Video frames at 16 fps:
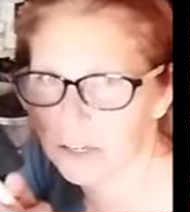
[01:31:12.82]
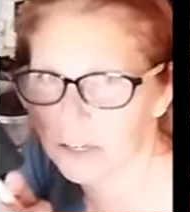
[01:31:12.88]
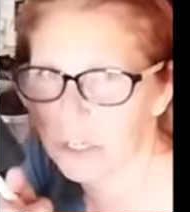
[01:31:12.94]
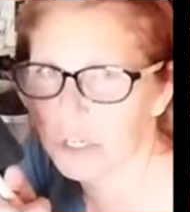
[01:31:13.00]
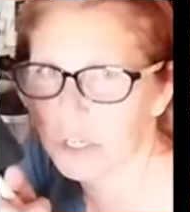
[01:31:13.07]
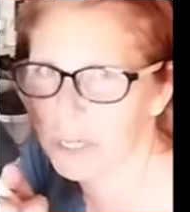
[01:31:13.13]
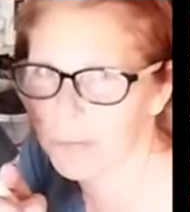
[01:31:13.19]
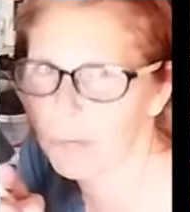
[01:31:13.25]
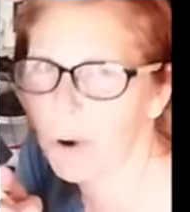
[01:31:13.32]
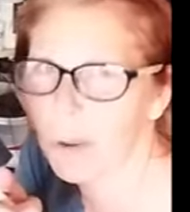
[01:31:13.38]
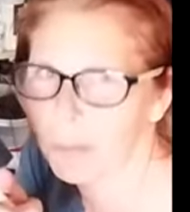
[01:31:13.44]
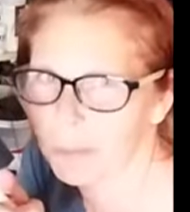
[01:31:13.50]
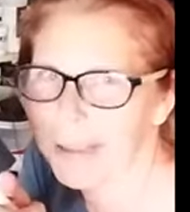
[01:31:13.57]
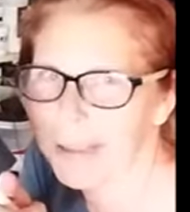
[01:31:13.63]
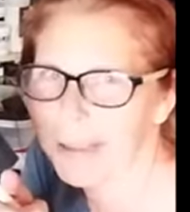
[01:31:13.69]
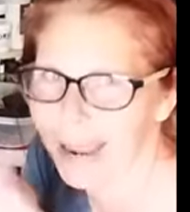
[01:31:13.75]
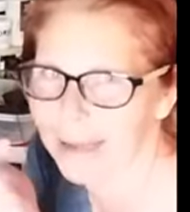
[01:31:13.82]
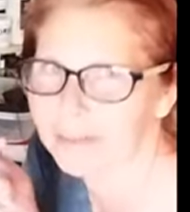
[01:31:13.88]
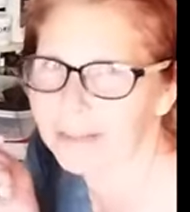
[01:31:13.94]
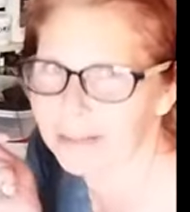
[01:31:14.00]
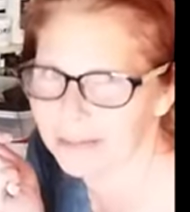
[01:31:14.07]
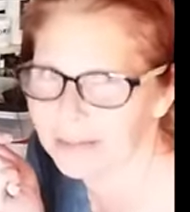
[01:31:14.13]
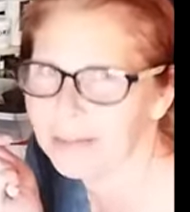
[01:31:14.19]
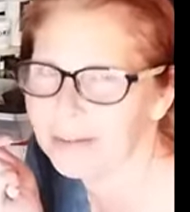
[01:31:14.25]
To incorporate with your
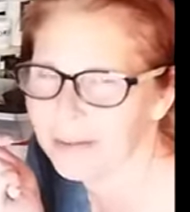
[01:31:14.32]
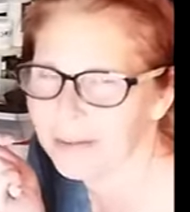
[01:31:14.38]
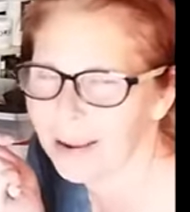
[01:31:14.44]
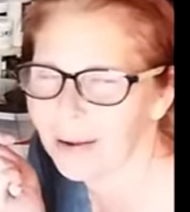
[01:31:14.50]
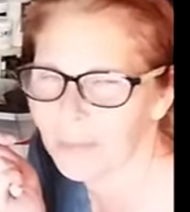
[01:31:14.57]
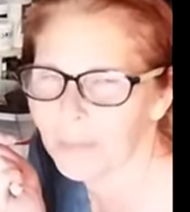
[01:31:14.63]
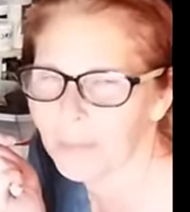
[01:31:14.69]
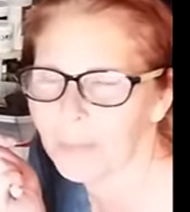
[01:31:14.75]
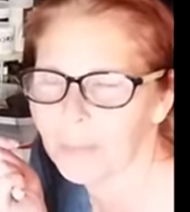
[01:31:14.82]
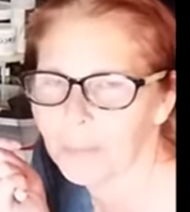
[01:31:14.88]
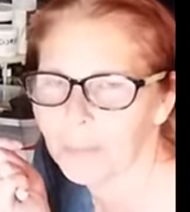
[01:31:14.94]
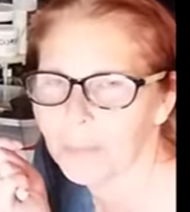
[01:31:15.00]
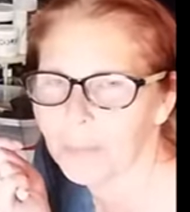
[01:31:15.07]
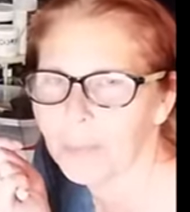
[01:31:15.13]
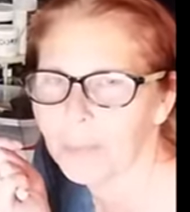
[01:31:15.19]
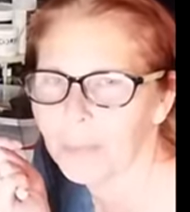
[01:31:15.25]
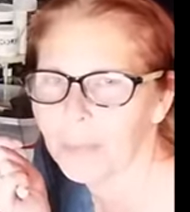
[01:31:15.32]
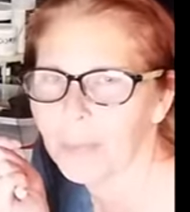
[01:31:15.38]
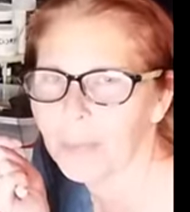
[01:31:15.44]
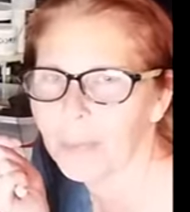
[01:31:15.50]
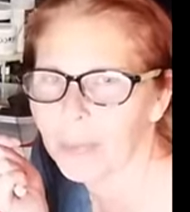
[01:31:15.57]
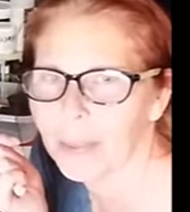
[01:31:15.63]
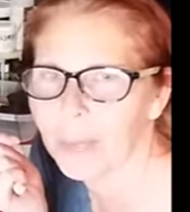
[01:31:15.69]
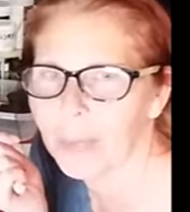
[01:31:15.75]
acrylic paintings. Yes,
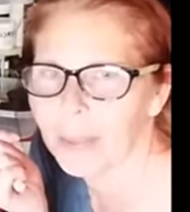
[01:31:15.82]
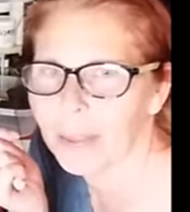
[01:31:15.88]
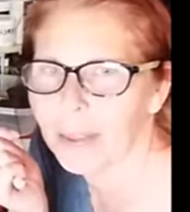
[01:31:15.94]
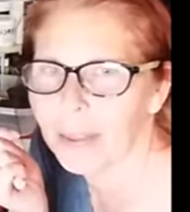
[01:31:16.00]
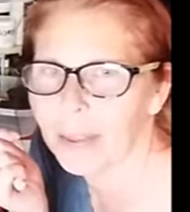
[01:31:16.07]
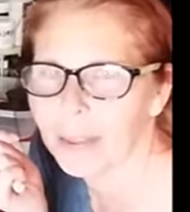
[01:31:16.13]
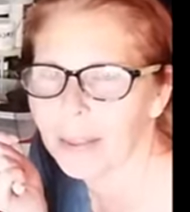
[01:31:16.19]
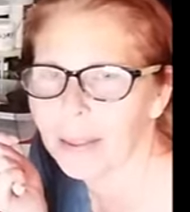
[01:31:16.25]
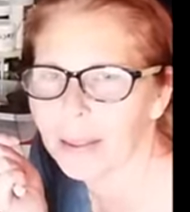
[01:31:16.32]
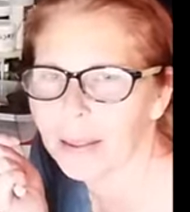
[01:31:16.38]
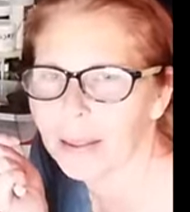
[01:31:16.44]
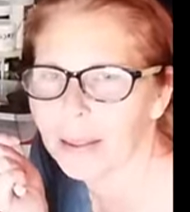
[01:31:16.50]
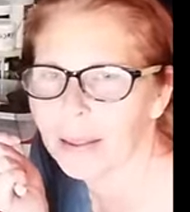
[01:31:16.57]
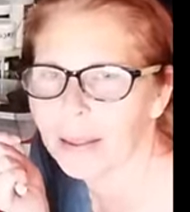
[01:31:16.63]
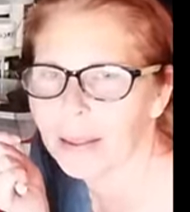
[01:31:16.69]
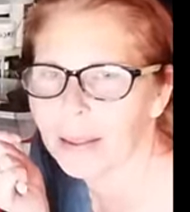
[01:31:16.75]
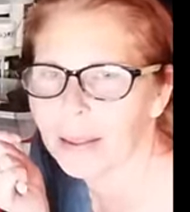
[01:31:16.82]
I definitely do.